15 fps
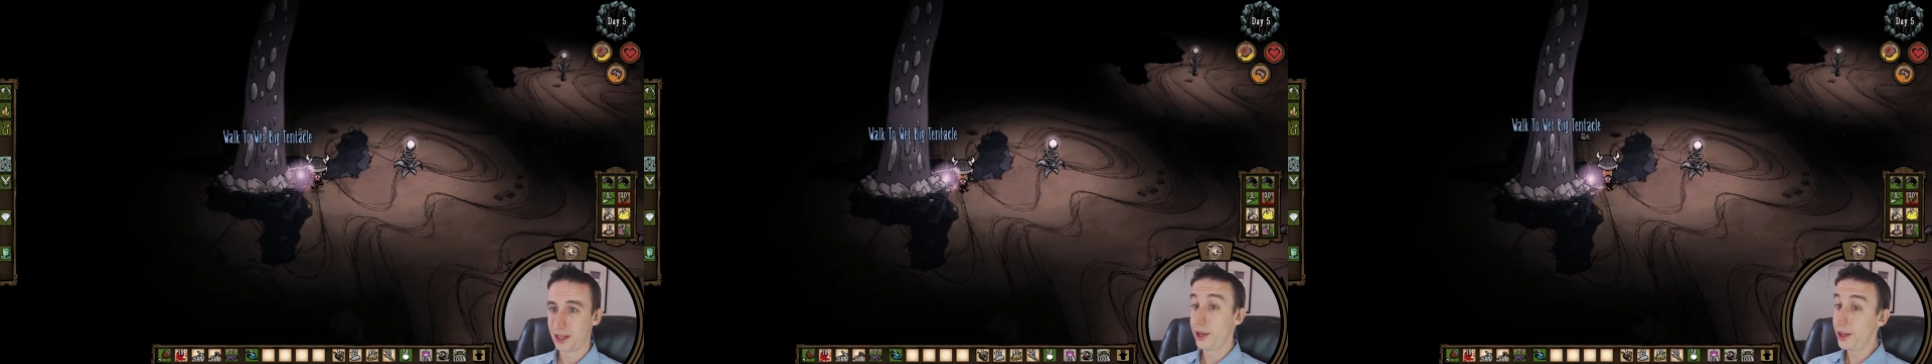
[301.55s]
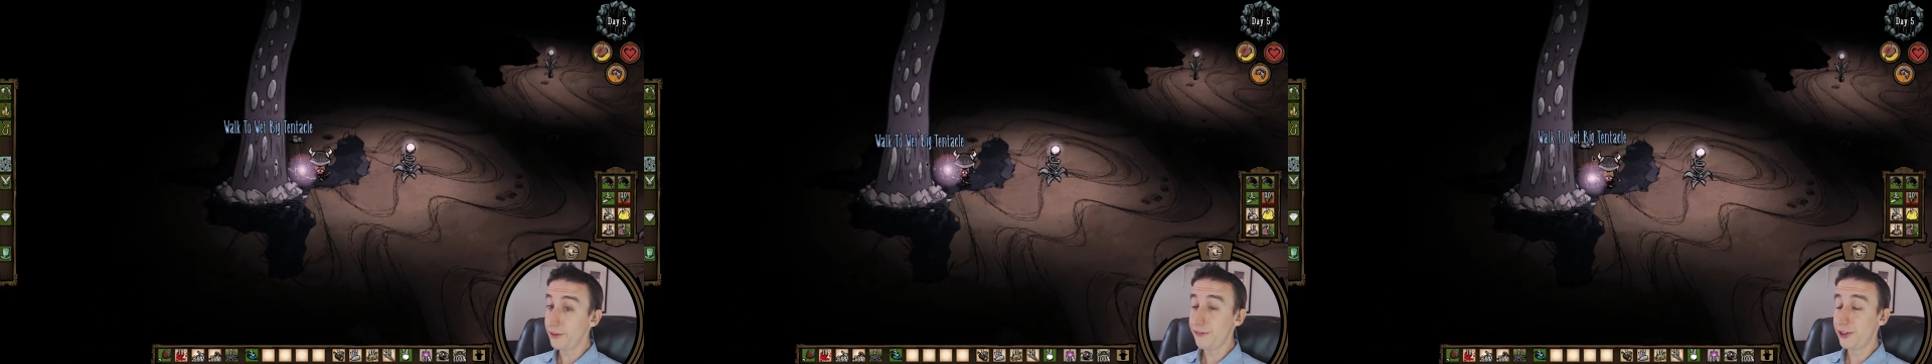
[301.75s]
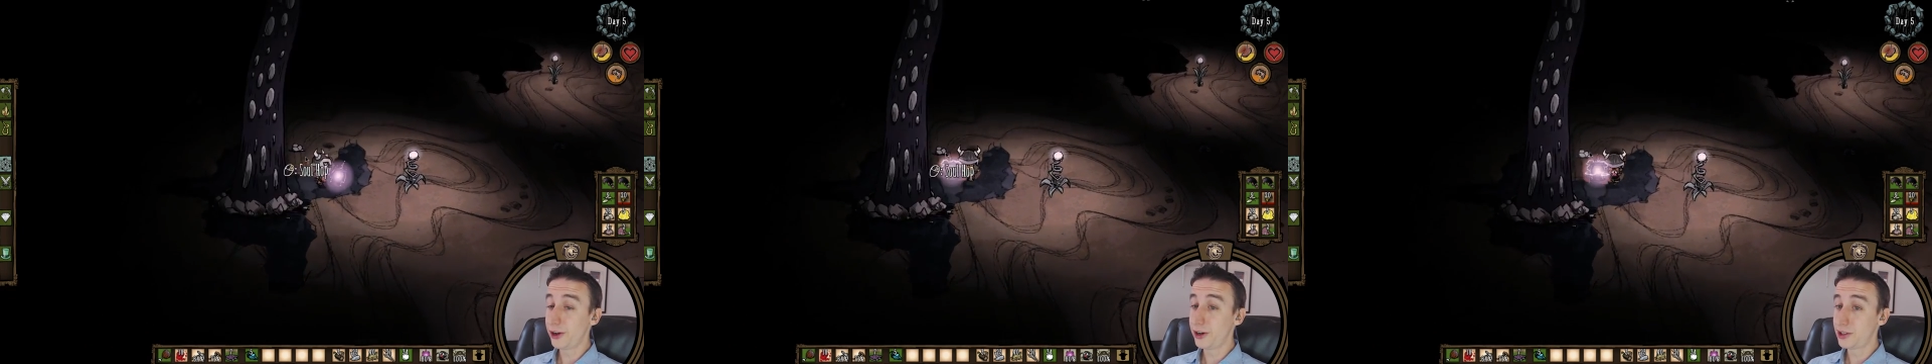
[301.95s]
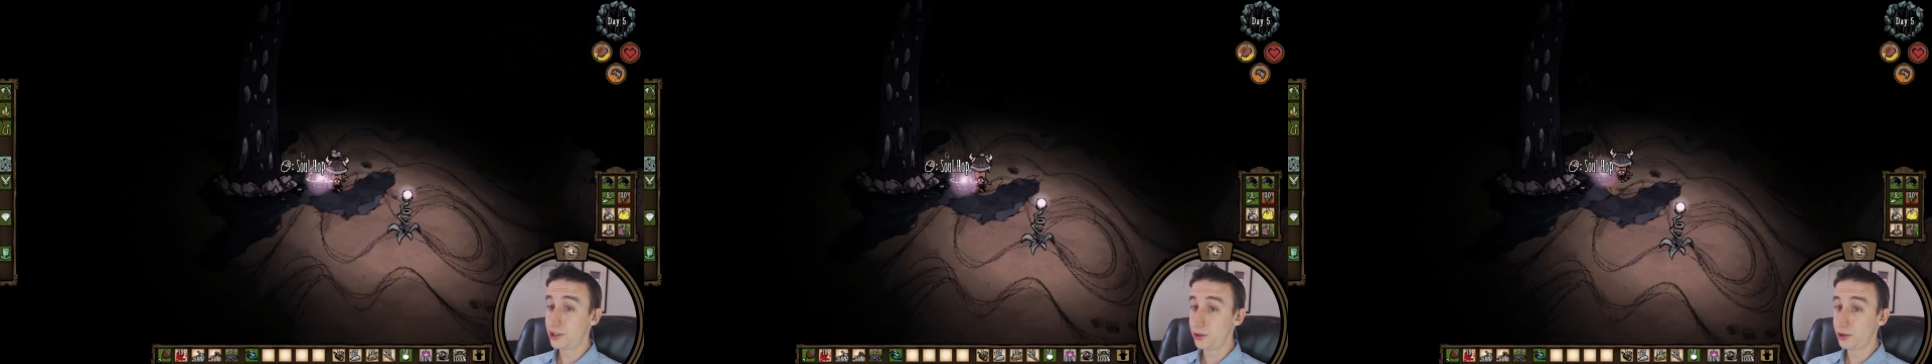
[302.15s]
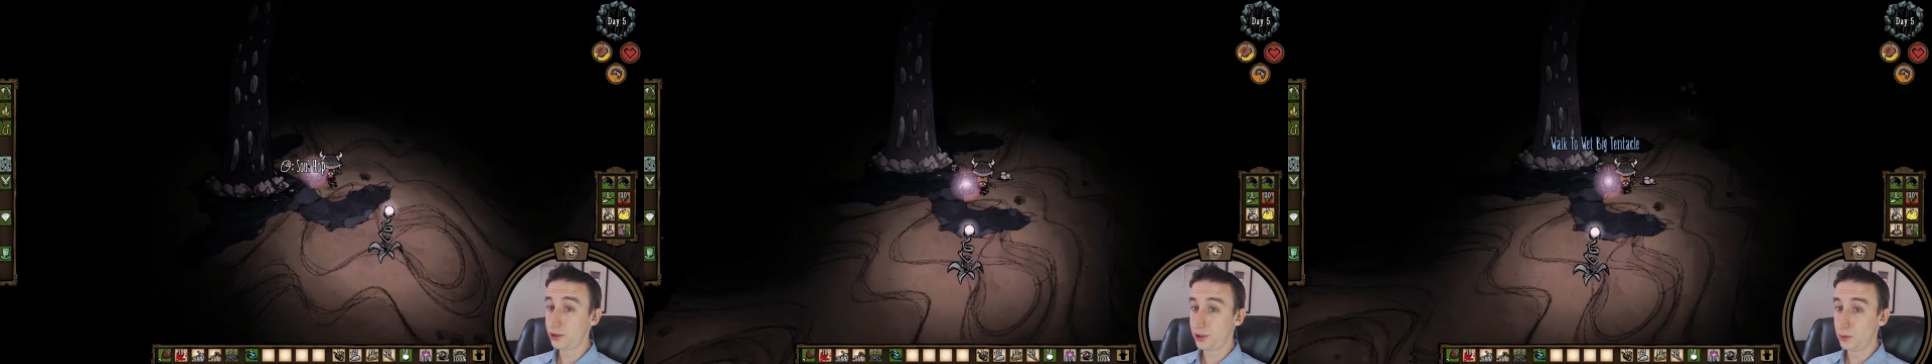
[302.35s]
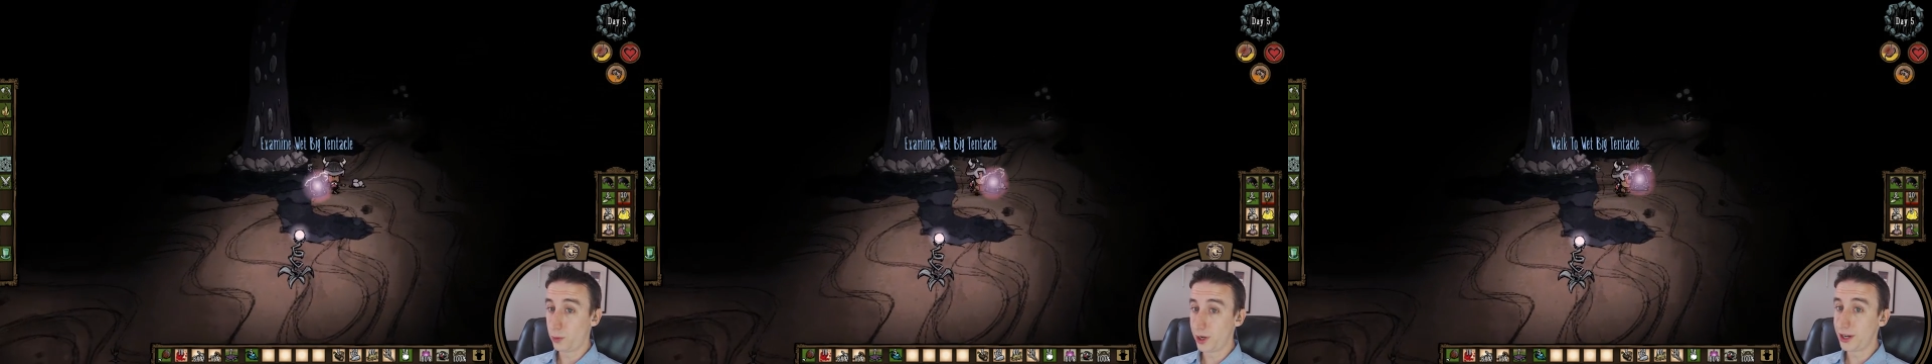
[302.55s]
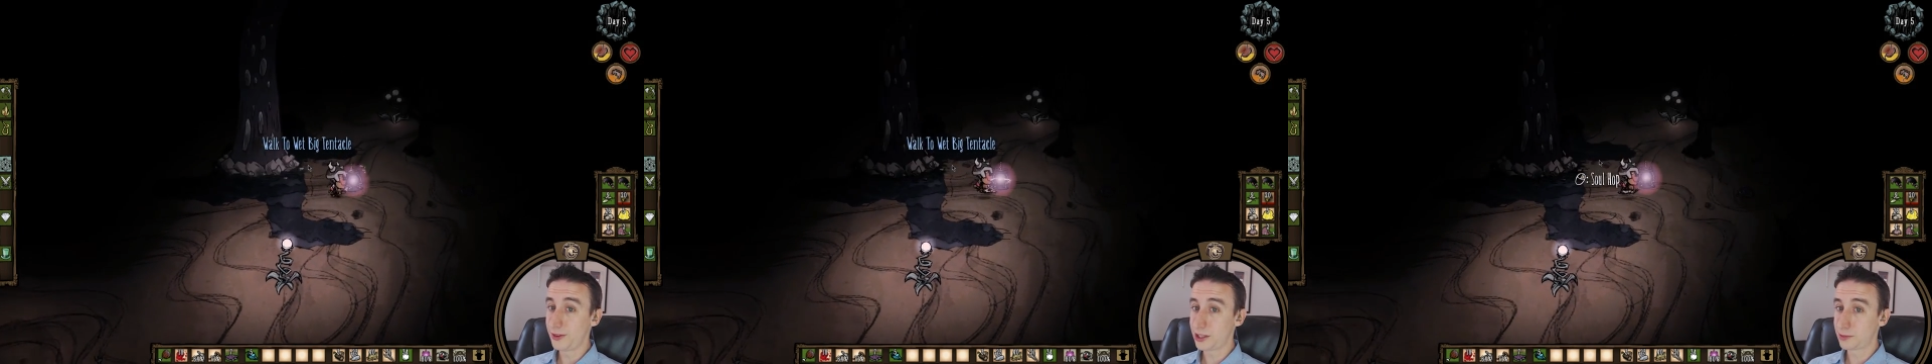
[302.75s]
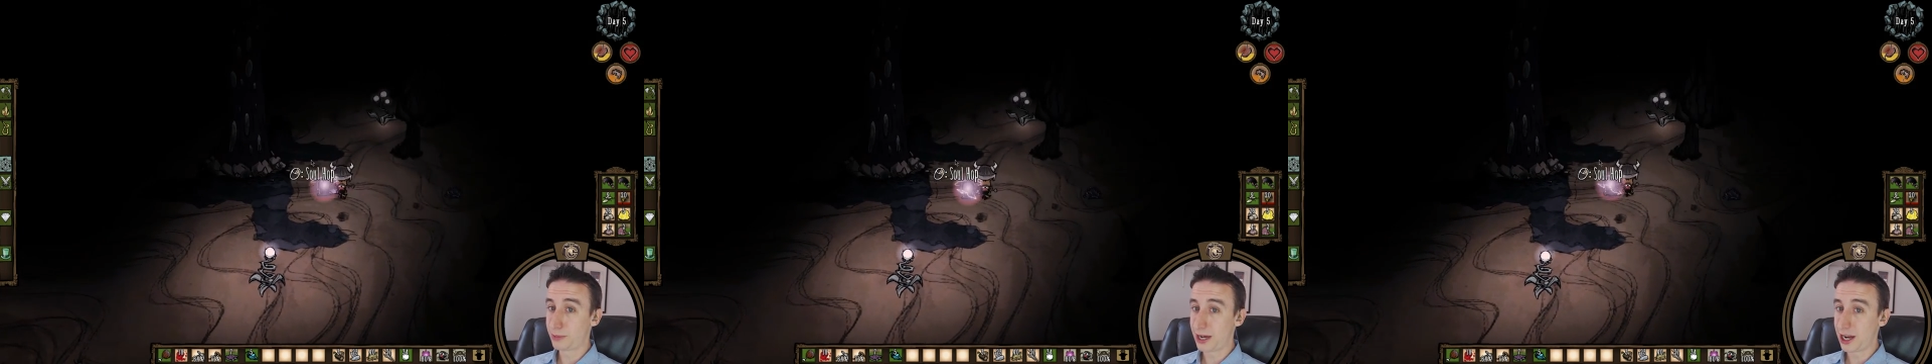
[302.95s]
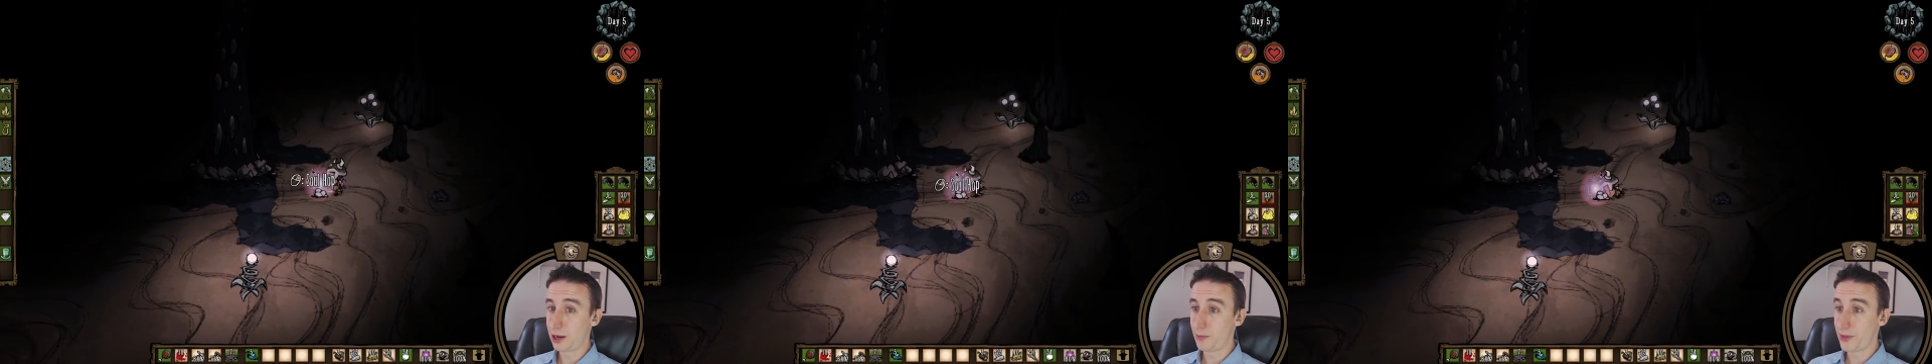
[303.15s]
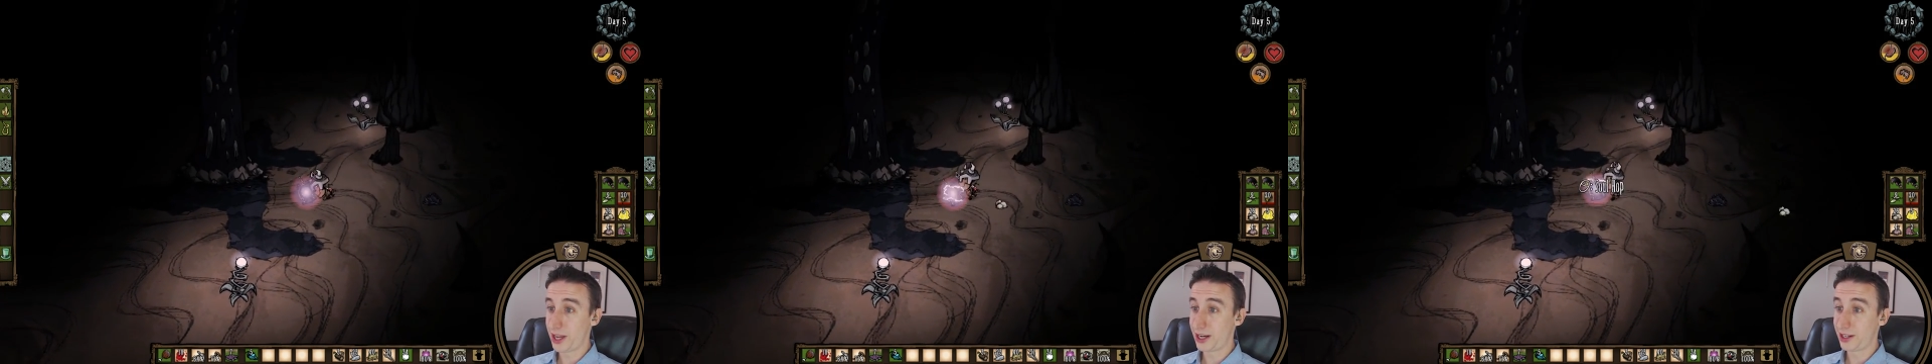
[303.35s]
If there is usually one in this
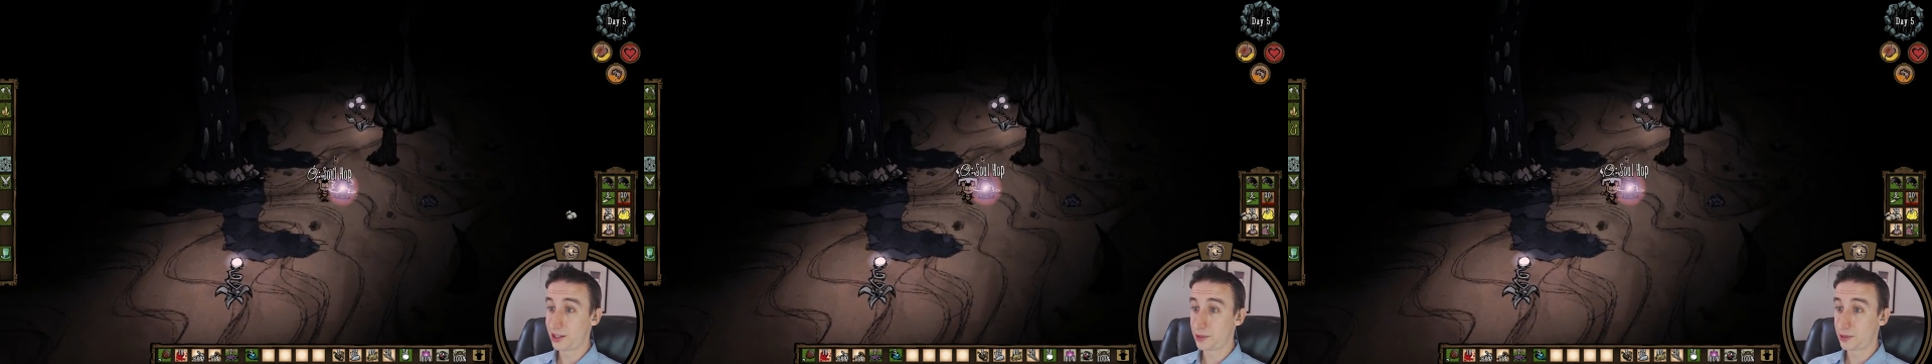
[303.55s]
biome, then